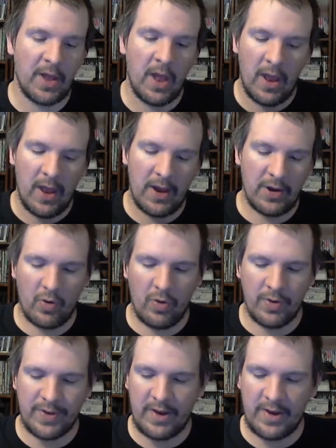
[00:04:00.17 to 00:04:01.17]
And of
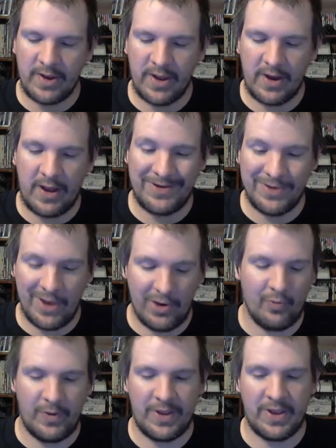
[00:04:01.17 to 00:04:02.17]
course, I did get another
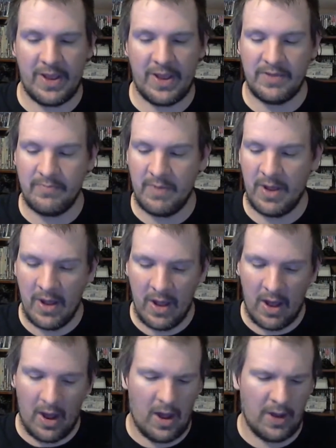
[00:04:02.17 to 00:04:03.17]
Wii game.
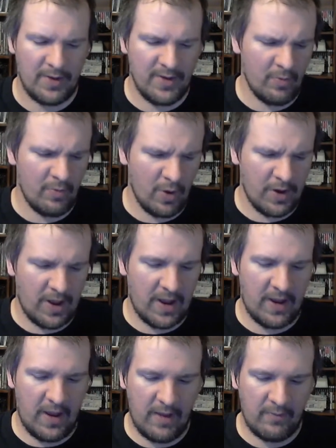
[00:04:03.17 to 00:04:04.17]
This one I
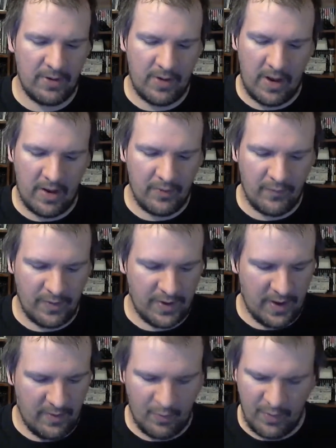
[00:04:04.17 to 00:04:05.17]
haven't actually
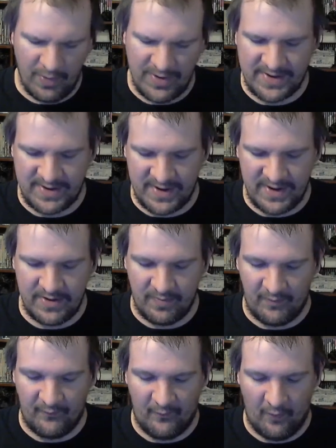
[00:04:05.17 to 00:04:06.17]
ever really seen
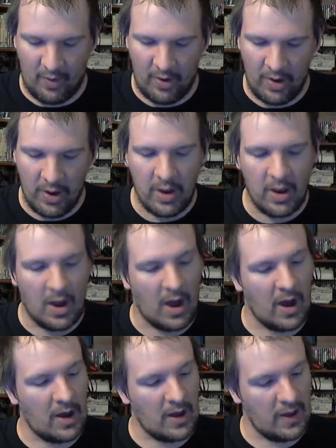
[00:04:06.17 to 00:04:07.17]
before.
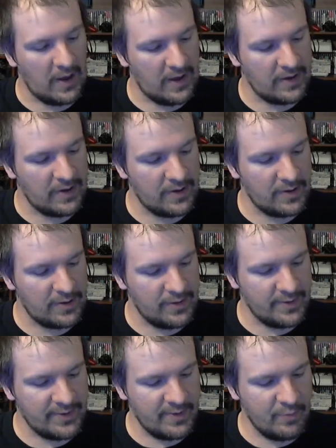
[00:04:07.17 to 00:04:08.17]
And
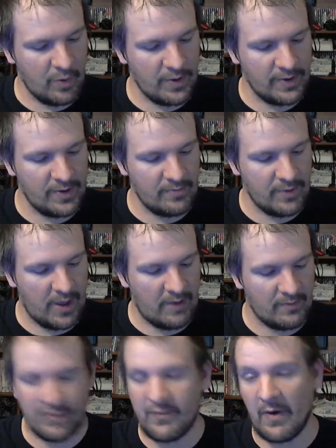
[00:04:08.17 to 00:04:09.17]
this is one of them that I'm
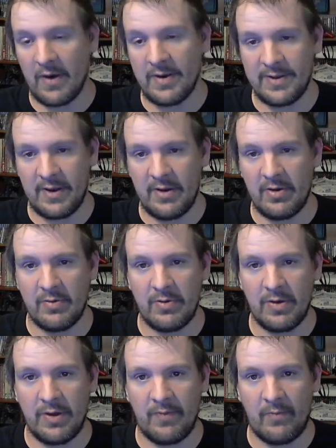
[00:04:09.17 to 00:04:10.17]
going to try to sell.
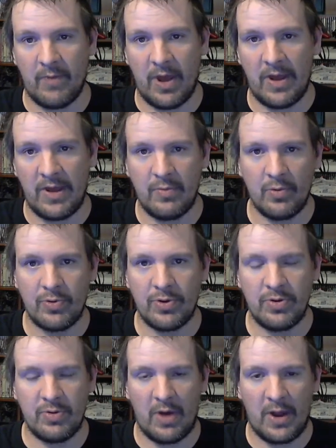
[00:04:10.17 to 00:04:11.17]
If I'm not able
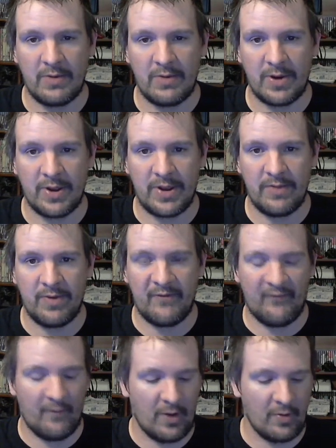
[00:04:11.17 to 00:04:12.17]
to, I am going to keep that
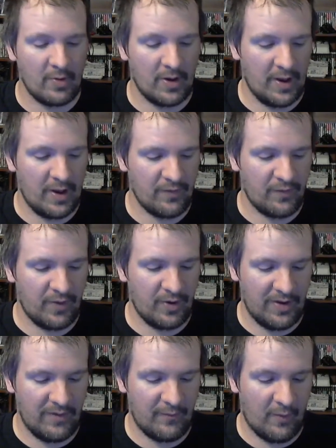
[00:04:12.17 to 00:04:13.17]
for my own collection
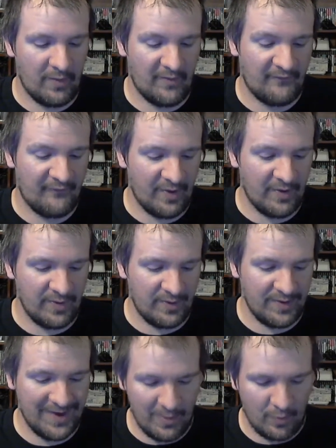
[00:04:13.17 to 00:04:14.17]
if all it fails
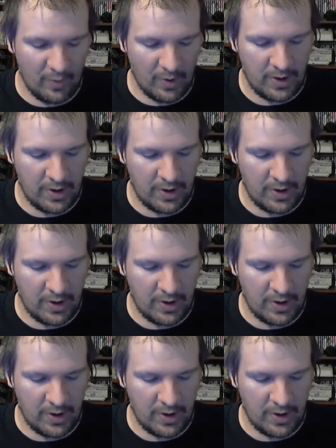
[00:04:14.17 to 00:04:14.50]
on that one.